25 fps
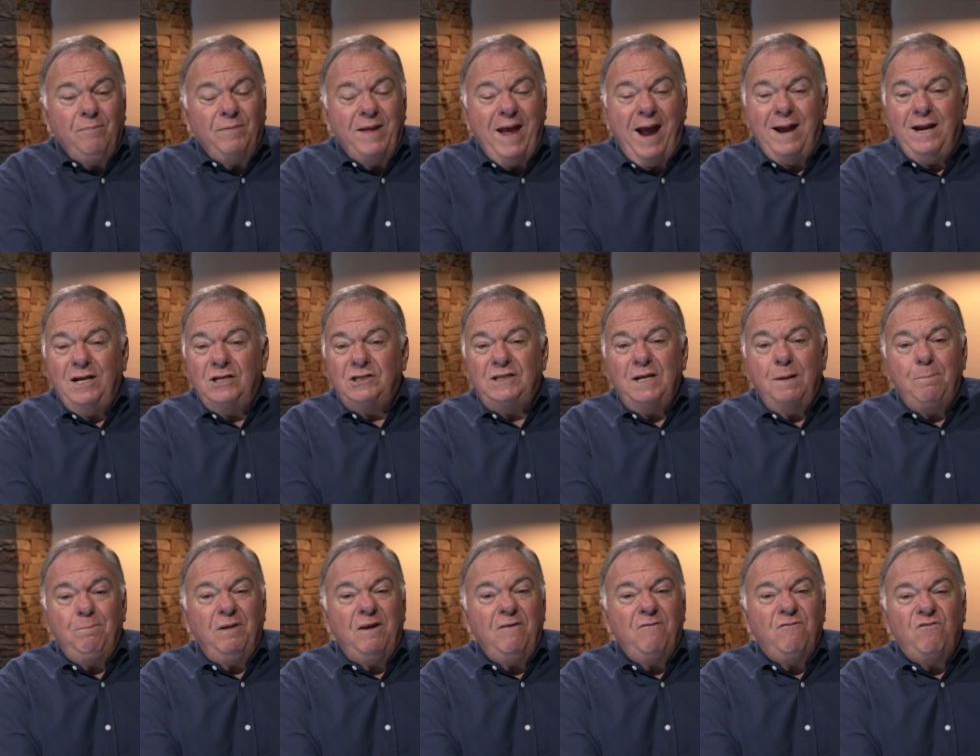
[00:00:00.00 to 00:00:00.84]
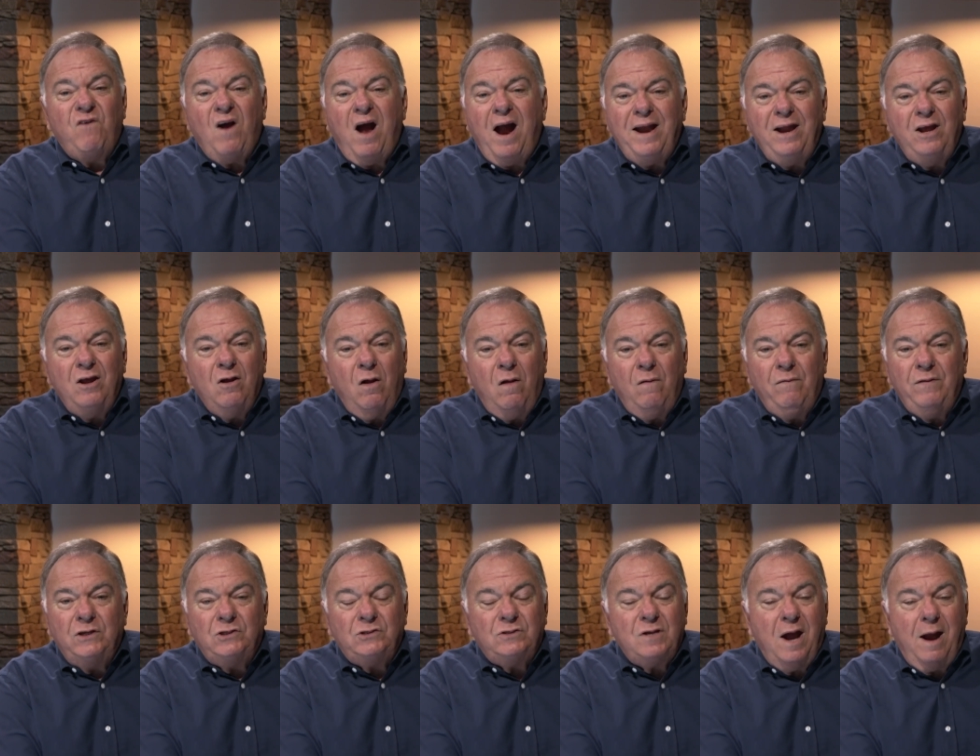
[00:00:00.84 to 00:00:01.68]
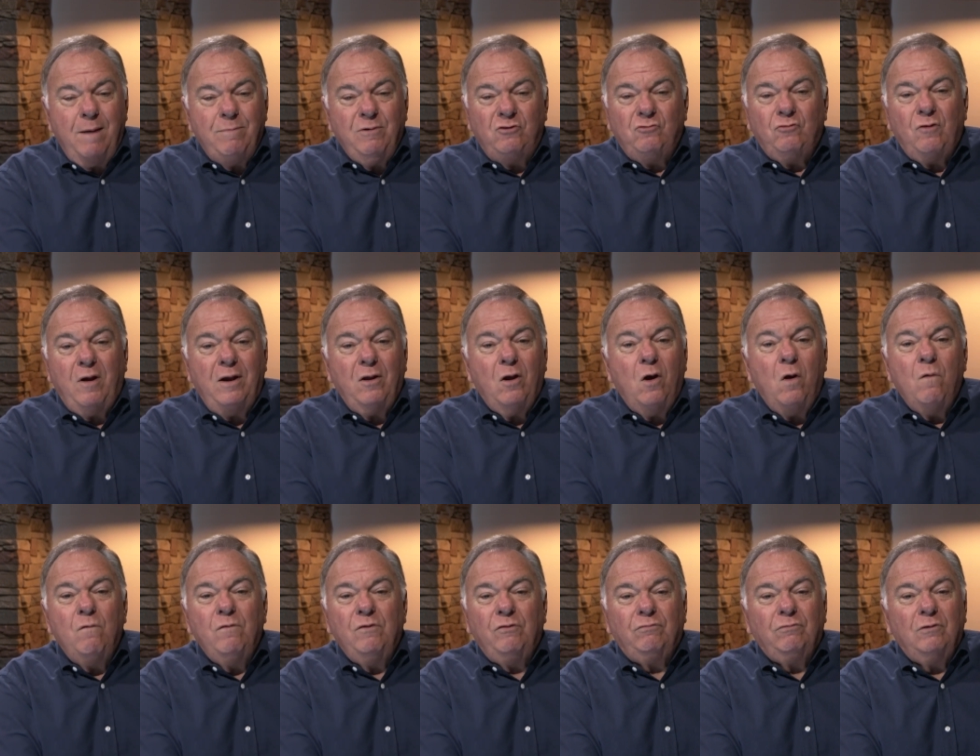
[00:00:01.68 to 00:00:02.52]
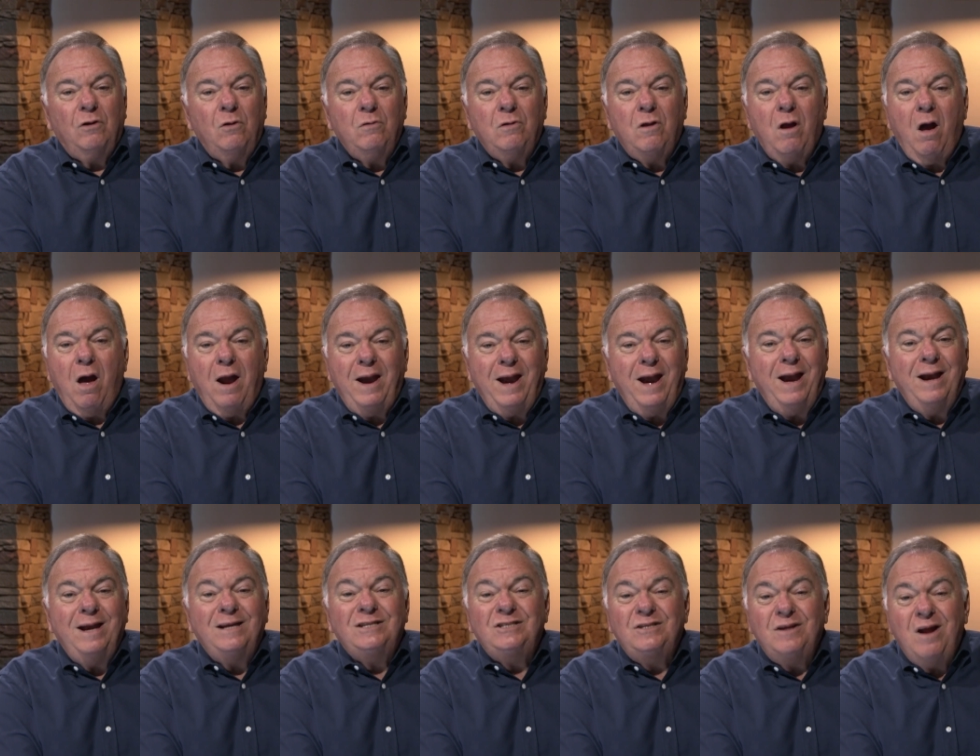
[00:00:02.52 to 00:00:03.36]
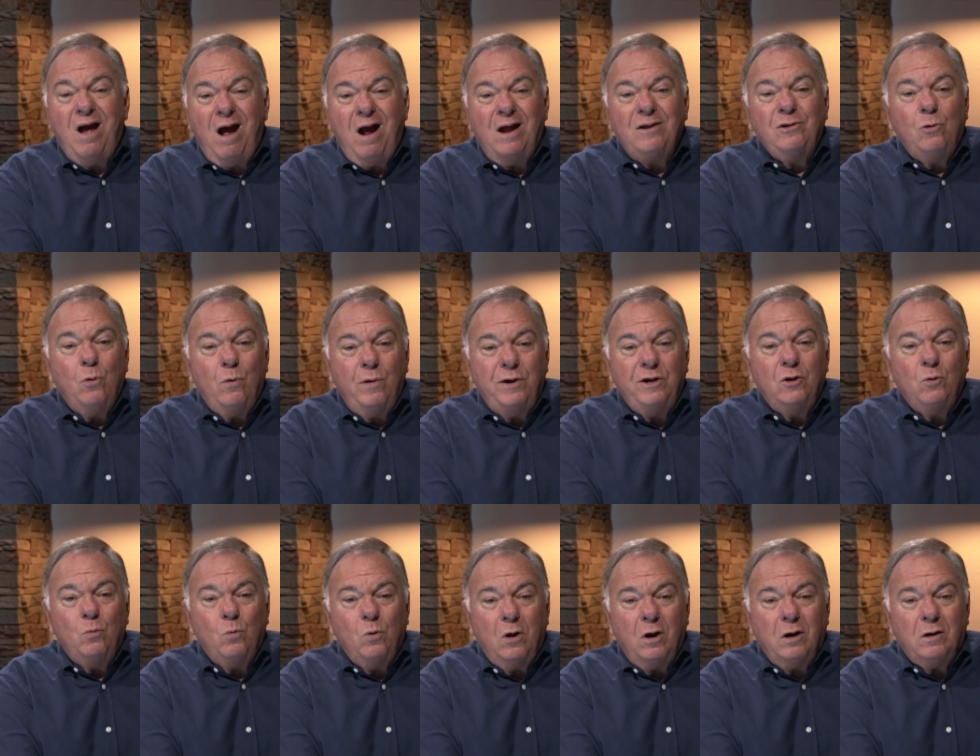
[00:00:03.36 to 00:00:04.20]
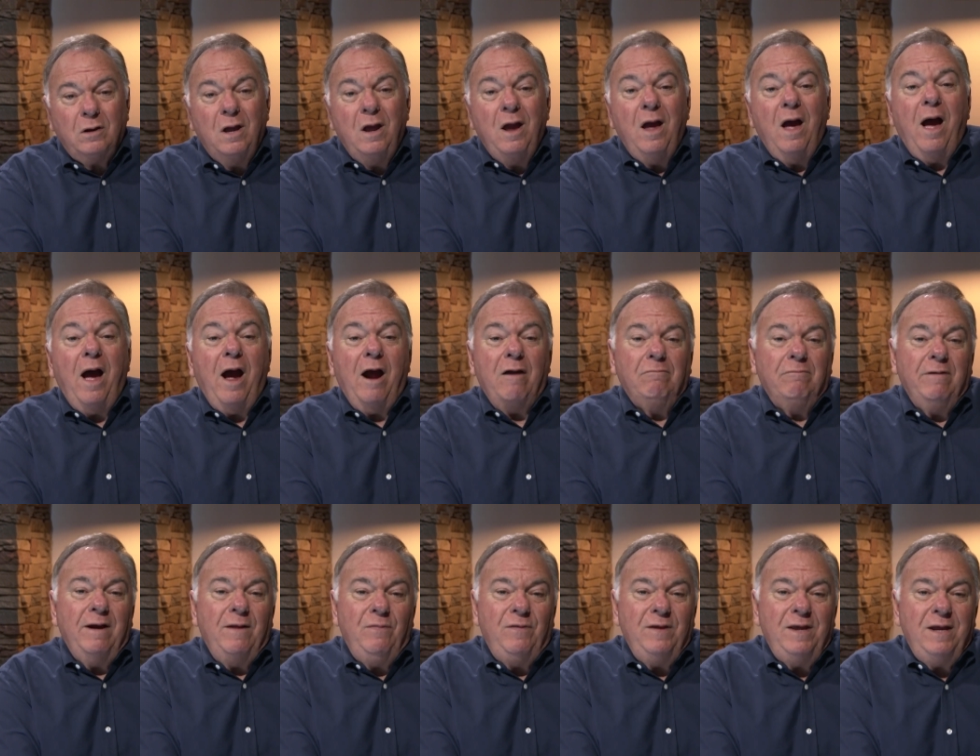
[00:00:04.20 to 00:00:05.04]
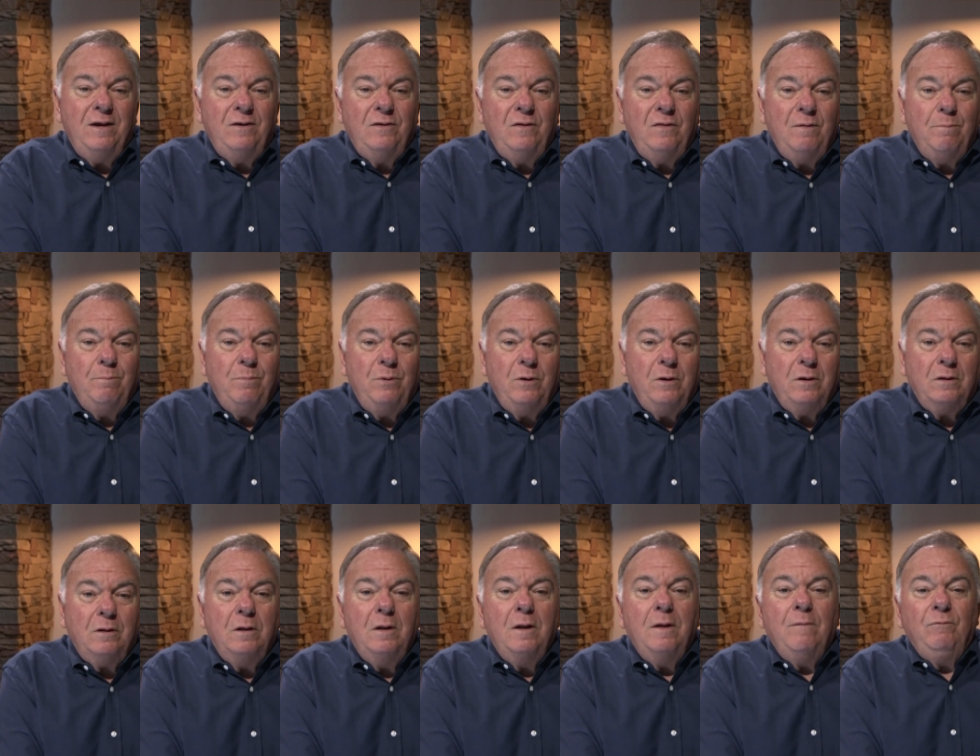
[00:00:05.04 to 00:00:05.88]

And he's simply fighting all this time to try to overthrow God, and it's not going to work. I read the end of the book.